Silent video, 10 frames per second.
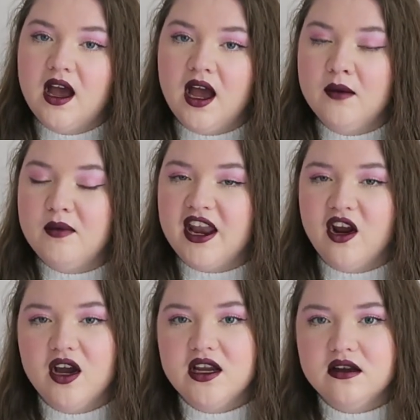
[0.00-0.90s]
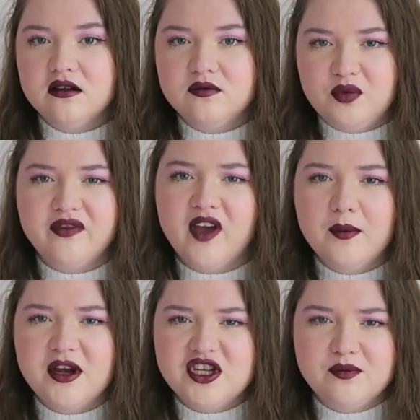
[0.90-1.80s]
um, and I prefer
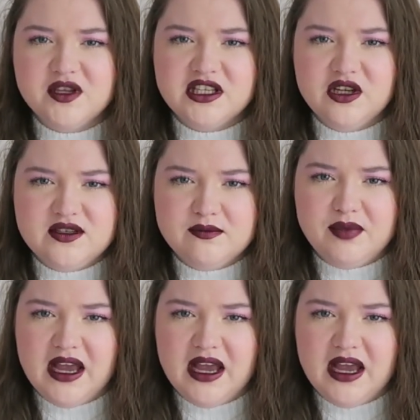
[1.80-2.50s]
my jumpers loose and